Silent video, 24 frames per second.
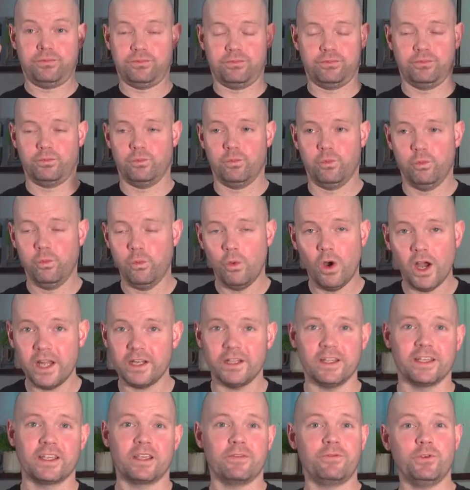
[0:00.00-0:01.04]
what?
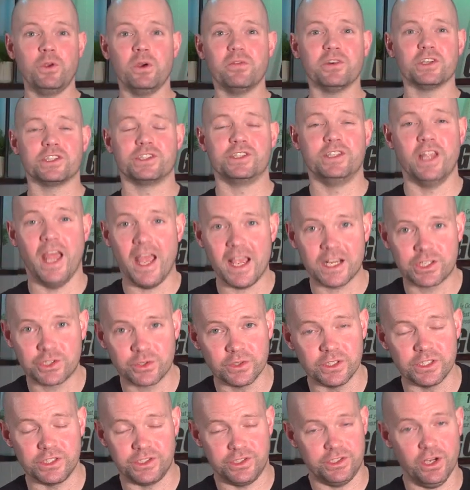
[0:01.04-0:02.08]
Like, if you ever
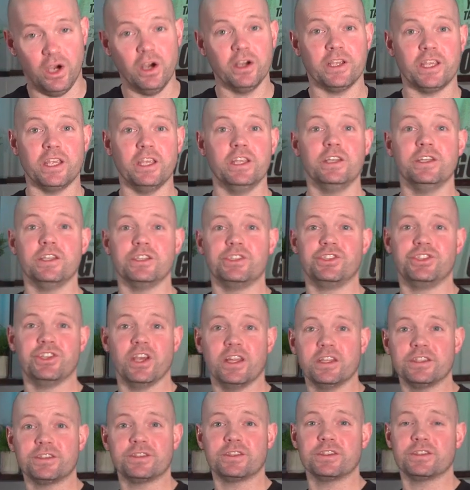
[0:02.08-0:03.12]
actually dug into
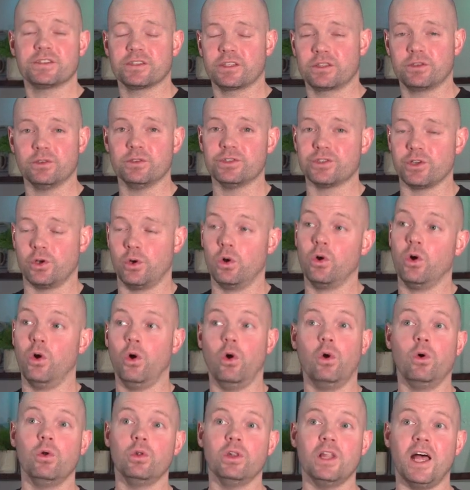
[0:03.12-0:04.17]
Genesis, like there's a
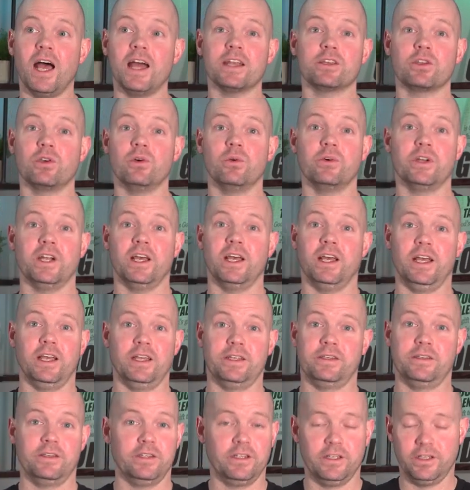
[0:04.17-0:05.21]
whole lot going
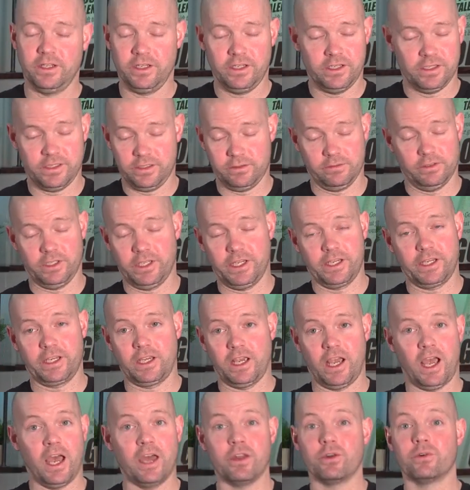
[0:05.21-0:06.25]
on. And like,
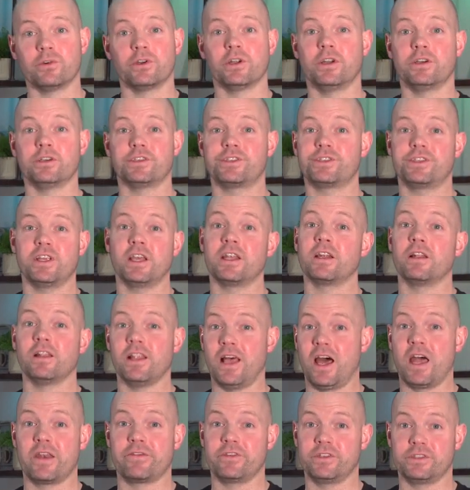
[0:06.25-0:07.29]
I don't understand a
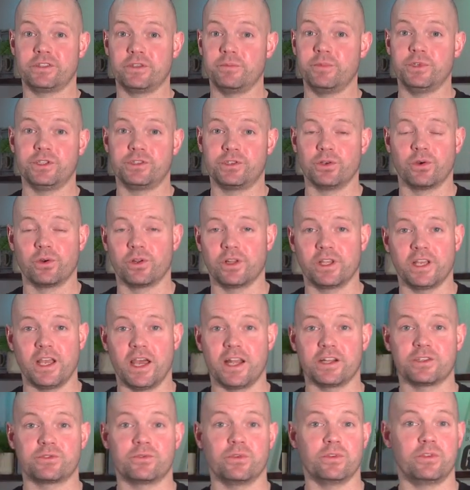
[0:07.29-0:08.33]
lot of it, to be totally
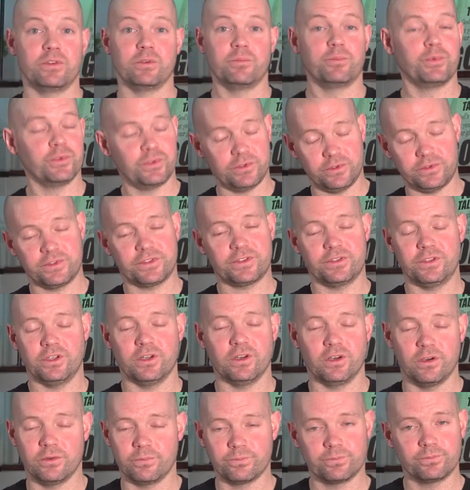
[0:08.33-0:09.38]
honest with you. But you
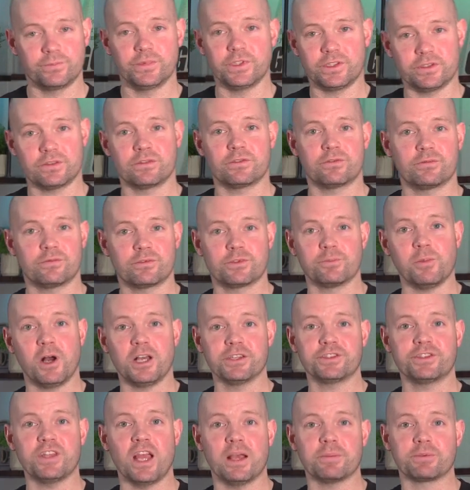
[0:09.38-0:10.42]
know, it's
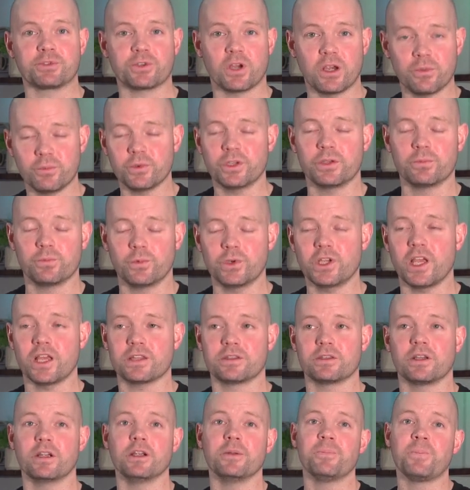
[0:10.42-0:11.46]
small steps, right? We'll
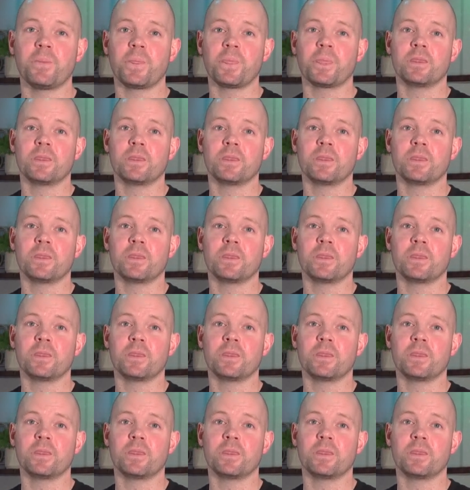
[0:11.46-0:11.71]
get there.